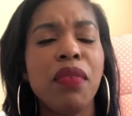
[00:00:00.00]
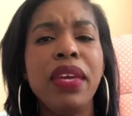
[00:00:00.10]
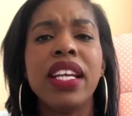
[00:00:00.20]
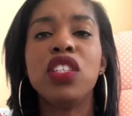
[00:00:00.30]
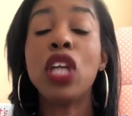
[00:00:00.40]

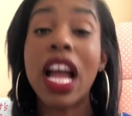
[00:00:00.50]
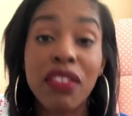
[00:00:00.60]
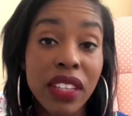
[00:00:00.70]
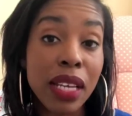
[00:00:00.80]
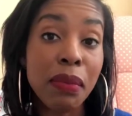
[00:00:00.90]
being a
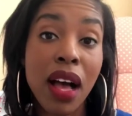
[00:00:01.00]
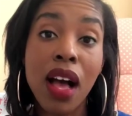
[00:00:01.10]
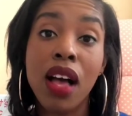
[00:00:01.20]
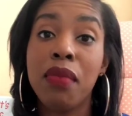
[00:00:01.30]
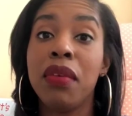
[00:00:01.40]
traveling
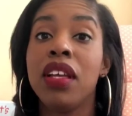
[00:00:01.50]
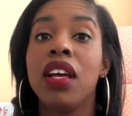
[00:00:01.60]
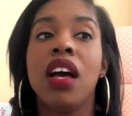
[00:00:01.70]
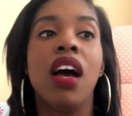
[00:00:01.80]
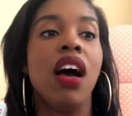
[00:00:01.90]
mom,
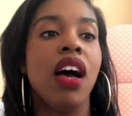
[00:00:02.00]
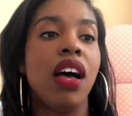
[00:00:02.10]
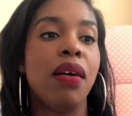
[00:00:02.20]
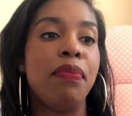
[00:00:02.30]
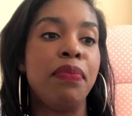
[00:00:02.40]

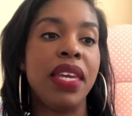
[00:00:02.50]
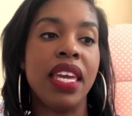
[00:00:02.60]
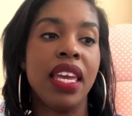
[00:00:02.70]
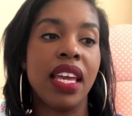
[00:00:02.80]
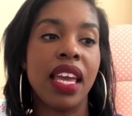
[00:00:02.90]

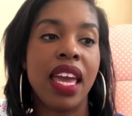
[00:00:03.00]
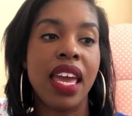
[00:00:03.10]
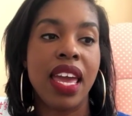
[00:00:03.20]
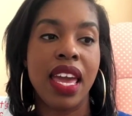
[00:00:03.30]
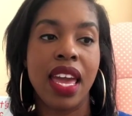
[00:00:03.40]
being
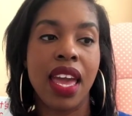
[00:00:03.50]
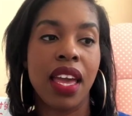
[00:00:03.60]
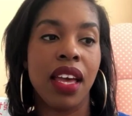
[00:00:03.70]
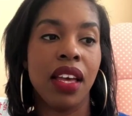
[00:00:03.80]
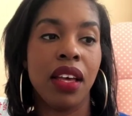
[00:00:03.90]
a
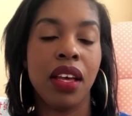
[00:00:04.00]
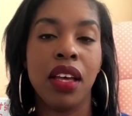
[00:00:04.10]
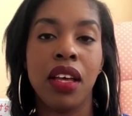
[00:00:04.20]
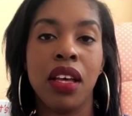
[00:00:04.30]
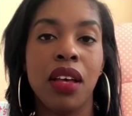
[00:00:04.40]

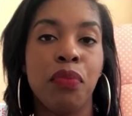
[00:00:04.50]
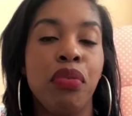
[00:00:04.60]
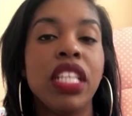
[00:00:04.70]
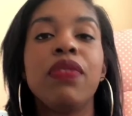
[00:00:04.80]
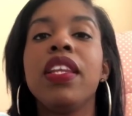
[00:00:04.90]

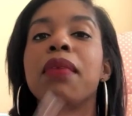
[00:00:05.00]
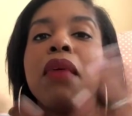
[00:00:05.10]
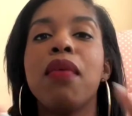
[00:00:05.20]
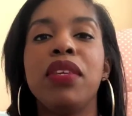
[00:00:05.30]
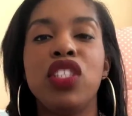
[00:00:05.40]
breastfeeding
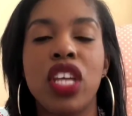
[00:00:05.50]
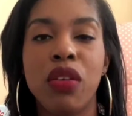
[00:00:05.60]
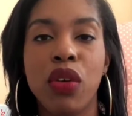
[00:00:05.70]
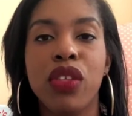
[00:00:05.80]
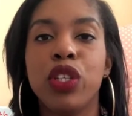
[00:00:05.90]
mom in
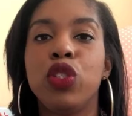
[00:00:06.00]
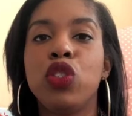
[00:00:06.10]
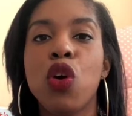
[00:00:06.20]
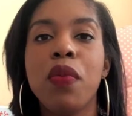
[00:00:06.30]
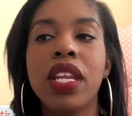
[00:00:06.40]
general, there's
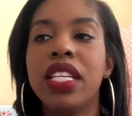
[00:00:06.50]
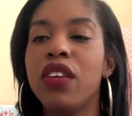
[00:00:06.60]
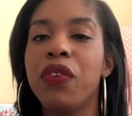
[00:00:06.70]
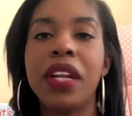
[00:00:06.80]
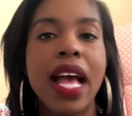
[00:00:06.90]
so many
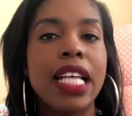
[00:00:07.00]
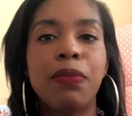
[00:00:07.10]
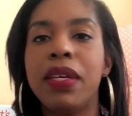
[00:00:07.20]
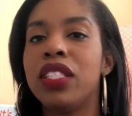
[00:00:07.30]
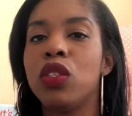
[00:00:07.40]
different
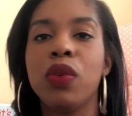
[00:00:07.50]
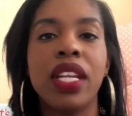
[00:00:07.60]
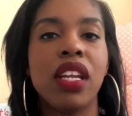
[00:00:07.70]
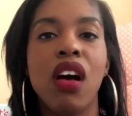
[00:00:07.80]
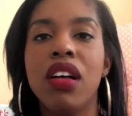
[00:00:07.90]
aspects to it
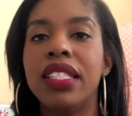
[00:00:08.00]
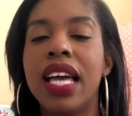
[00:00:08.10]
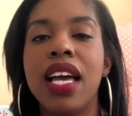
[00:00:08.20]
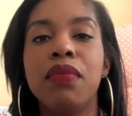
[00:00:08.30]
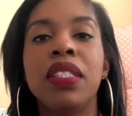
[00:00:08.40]
at all
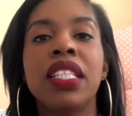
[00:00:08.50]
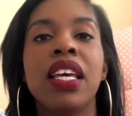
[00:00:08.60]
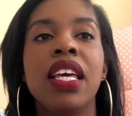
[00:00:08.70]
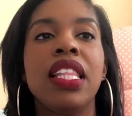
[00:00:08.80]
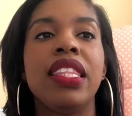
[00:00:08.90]
times
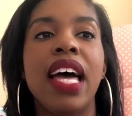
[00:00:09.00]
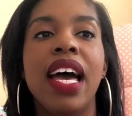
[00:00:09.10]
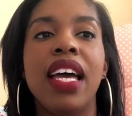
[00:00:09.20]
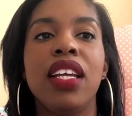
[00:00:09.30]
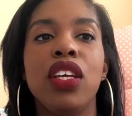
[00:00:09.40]

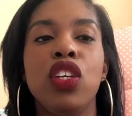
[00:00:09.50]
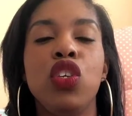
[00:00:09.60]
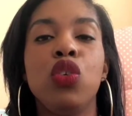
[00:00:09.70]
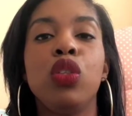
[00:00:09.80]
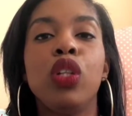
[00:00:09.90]
that
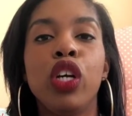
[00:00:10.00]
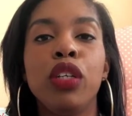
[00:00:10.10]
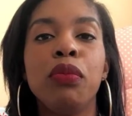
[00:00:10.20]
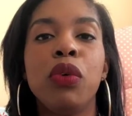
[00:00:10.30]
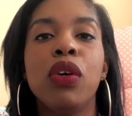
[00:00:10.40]
you
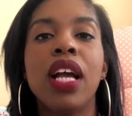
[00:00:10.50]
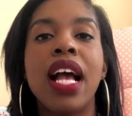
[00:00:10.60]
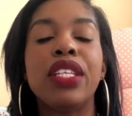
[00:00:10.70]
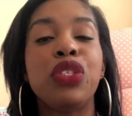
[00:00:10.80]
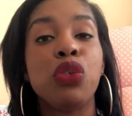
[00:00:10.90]
learn more
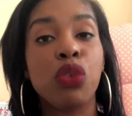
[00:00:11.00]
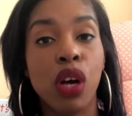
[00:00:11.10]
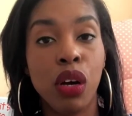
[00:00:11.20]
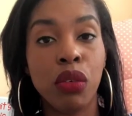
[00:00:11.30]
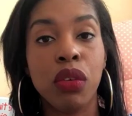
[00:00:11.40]
as you
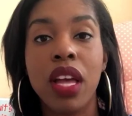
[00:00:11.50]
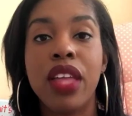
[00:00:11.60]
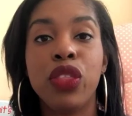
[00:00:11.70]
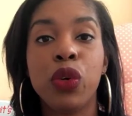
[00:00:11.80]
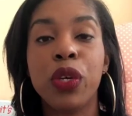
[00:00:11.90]
go,
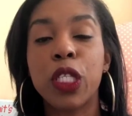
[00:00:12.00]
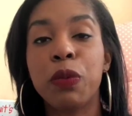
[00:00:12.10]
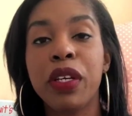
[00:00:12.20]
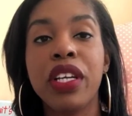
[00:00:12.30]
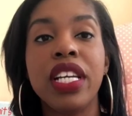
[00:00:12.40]
and through
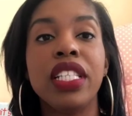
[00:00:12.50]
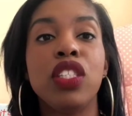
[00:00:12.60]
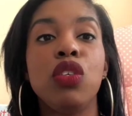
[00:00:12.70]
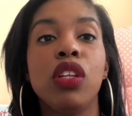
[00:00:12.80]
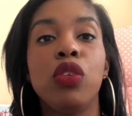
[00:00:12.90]

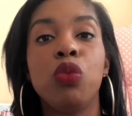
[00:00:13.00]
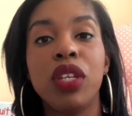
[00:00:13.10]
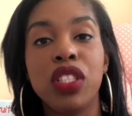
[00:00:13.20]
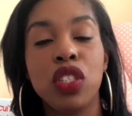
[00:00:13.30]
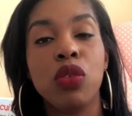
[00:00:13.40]
experience you learn
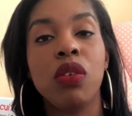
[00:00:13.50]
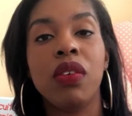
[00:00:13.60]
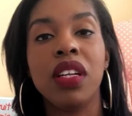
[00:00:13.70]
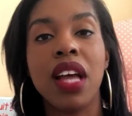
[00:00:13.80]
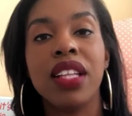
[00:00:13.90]
what to do and
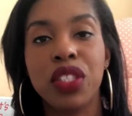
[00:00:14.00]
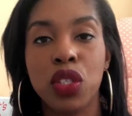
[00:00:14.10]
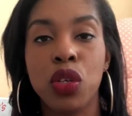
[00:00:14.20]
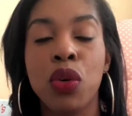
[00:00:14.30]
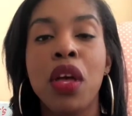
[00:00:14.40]
what not to
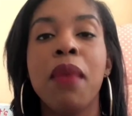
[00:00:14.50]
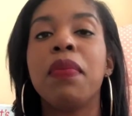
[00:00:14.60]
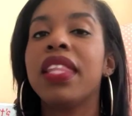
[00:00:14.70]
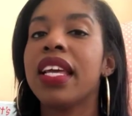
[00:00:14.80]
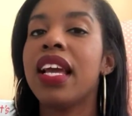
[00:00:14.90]
do.
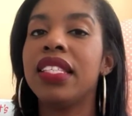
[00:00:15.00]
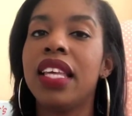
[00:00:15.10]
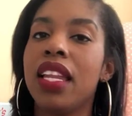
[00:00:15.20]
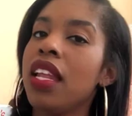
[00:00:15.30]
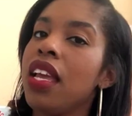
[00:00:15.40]
But like I
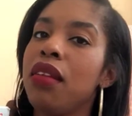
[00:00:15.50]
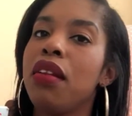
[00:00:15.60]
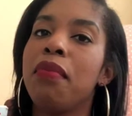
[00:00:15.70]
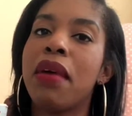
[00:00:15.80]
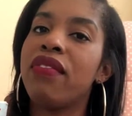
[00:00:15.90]
said in
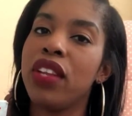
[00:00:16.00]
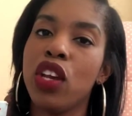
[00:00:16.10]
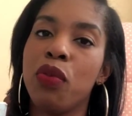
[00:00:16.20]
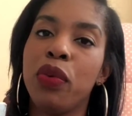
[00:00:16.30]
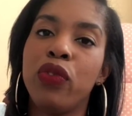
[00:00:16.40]
my
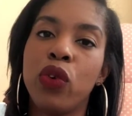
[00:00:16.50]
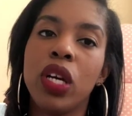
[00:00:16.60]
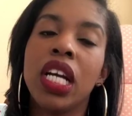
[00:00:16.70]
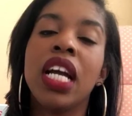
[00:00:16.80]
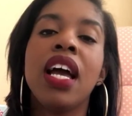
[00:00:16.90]
video
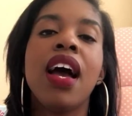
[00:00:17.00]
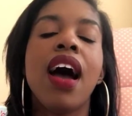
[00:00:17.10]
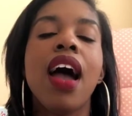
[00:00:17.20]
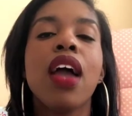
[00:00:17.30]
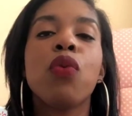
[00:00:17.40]
before,
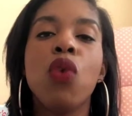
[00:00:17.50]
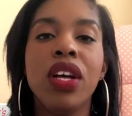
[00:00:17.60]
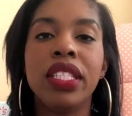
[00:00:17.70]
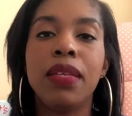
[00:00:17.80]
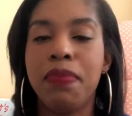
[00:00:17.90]
I
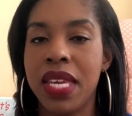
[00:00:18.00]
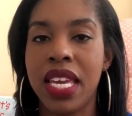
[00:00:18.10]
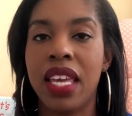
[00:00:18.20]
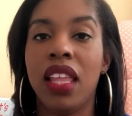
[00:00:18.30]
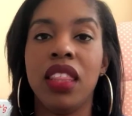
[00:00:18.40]
want to
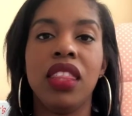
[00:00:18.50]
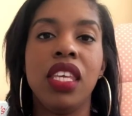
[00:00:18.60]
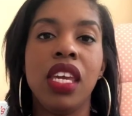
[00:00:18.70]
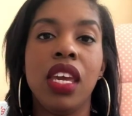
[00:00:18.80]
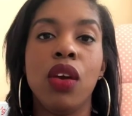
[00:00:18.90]
be
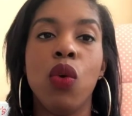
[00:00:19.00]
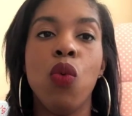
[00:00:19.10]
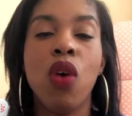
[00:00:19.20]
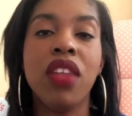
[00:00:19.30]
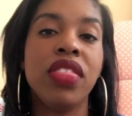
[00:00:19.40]
the
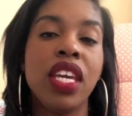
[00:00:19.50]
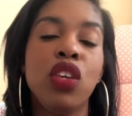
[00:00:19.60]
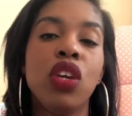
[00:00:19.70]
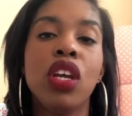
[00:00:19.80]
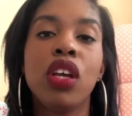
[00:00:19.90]
one that
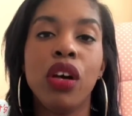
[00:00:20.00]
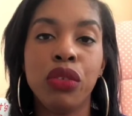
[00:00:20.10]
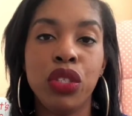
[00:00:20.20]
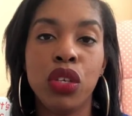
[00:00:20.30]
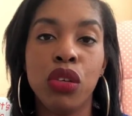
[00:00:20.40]
you can go
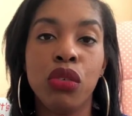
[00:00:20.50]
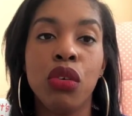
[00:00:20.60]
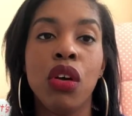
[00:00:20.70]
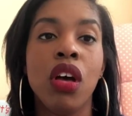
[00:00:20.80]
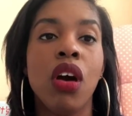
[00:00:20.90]
to,
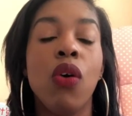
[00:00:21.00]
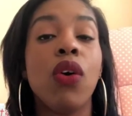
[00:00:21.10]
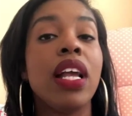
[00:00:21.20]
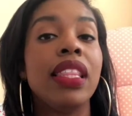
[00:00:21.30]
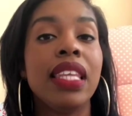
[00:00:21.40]
or at